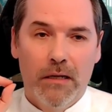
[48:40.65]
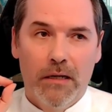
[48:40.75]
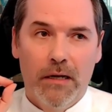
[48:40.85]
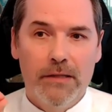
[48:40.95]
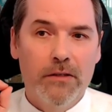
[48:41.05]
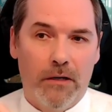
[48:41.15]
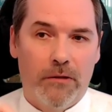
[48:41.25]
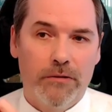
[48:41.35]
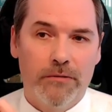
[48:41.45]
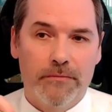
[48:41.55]
let
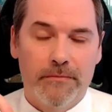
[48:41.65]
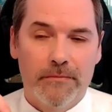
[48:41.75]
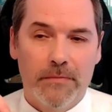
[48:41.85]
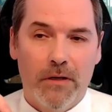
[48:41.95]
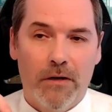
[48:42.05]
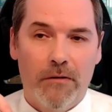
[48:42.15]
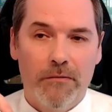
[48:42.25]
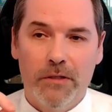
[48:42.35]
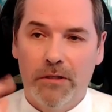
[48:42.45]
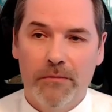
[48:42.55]
go of
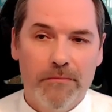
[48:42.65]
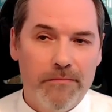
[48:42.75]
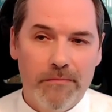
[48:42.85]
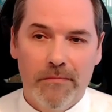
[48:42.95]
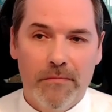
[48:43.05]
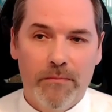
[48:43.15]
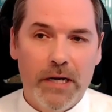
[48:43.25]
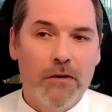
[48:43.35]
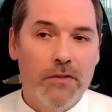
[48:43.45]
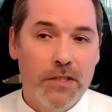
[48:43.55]
your
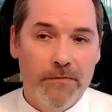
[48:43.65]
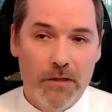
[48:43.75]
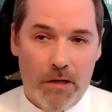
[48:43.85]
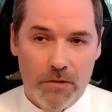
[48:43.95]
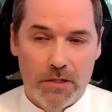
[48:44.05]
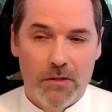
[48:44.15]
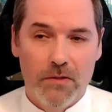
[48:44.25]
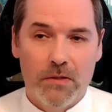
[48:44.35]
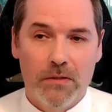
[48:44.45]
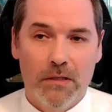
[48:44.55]
preconceived
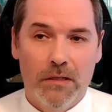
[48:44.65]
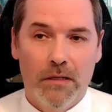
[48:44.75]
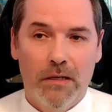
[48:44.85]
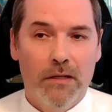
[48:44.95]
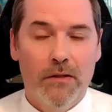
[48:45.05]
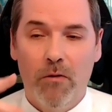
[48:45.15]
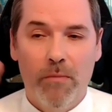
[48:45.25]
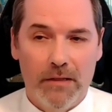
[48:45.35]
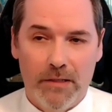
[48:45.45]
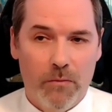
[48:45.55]
notions, no
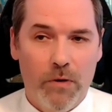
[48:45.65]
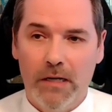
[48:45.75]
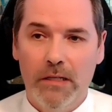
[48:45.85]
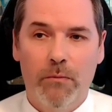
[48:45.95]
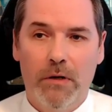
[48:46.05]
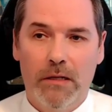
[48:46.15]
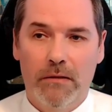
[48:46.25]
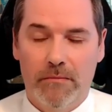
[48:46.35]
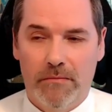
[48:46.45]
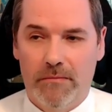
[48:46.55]
matter where it will
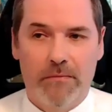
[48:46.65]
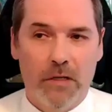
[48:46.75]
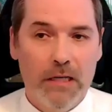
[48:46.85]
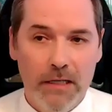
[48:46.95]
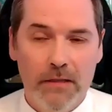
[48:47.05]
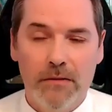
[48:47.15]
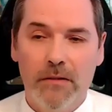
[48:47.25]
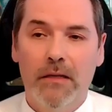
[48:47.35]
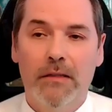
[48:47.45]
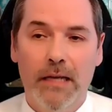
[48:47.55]
lead,
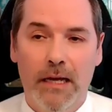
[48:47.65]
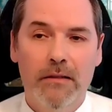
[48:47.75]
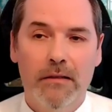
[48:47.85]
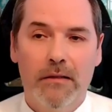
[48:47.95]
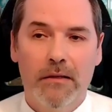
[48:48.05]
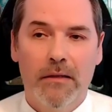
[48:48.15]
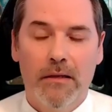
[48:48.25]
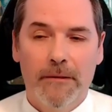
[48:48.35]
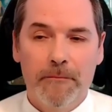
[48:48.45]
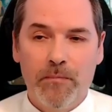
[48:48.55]
then
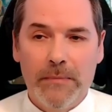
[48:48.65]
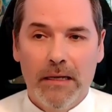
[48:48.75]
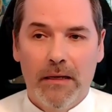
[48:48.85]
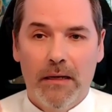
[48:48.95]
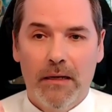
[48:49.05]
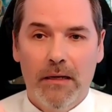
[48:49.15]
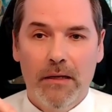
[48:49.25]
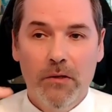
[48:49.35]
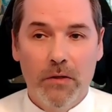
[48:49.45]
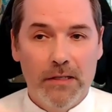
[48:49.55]

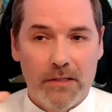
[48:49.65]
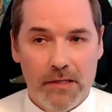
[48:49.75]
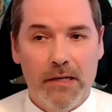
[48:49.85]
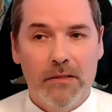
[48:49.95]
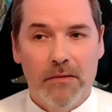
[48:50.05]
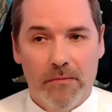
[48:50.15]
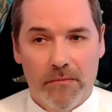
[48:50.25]
you can start